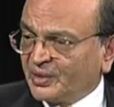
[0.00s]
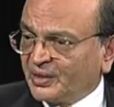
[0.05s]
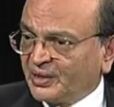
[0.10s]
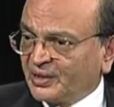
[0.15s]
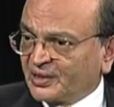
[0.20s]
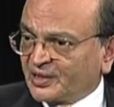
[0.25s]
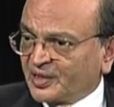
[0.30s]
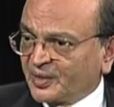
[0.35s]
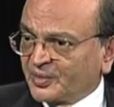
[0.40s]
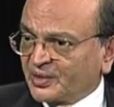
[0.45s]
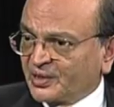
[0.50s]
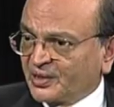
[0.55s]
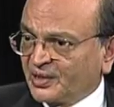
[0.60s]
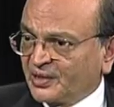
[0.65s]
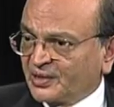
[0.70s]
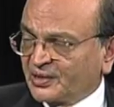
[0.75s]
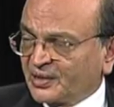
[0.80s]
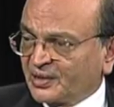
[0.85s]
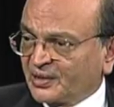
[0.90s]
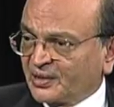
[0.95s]
be
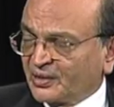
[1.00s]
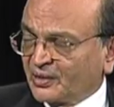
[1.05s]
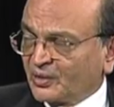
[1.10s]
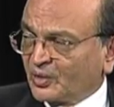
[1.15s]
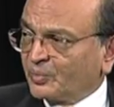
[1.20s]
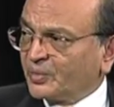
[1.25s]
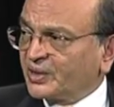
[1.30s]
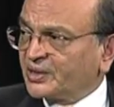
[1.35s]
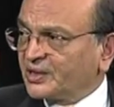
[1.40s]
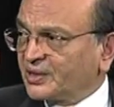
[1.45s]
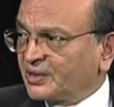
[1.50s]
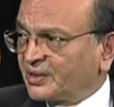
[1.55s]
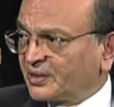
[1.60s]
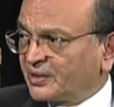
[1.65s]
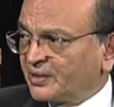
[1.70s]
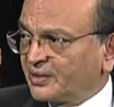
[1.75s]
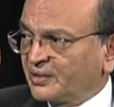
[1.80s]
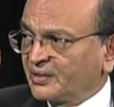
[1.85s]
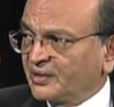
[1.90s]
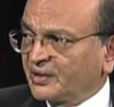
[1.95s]
subsidies that are not
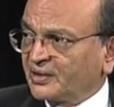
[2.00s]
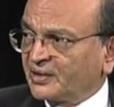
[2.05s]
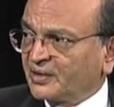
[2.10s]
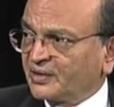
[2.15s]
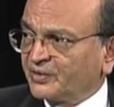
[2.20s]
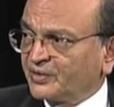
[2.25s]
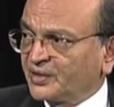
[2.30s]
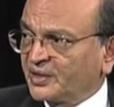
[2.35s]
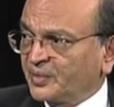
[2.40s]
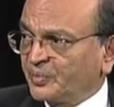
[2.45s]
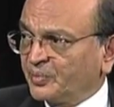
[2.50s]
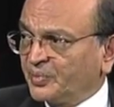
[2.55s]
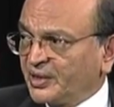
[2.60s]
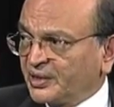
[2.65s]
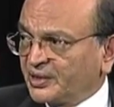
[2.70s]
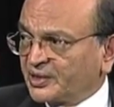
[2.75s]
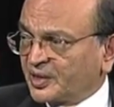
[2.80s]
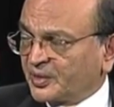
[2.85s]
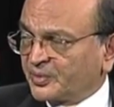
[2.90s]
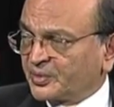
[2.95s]
budgeted and that are very
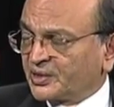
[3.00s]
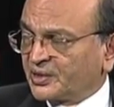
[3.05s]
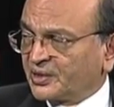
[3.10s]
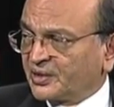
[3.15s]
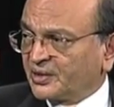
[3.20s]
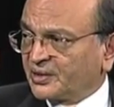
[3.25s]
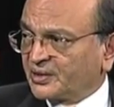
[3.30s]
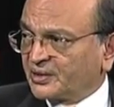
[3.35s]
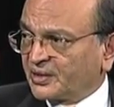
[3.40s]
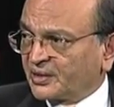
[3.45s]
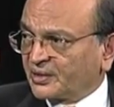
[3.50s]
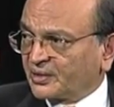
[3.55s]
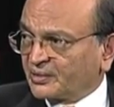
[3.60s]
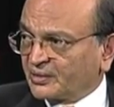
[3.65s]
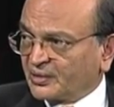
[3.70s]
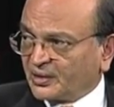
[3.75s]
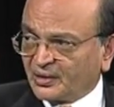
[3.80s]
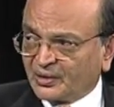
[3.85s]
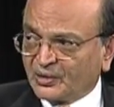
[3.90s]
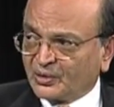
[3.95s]
big subsidies that
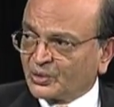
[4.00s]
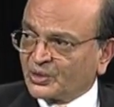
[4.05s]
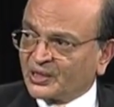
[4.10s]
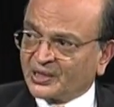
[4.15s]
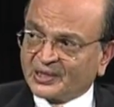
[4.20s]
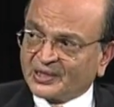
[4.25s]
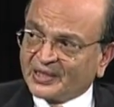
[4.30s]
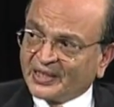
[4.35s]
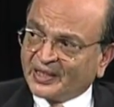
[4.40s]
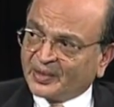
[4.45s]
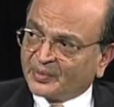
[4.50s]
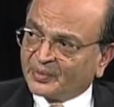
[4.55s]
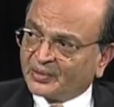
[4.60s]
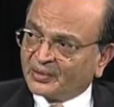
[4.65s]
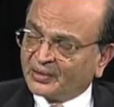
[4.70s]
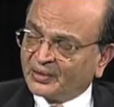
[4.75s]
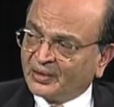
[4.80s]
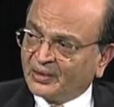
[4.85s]
are not sustainable.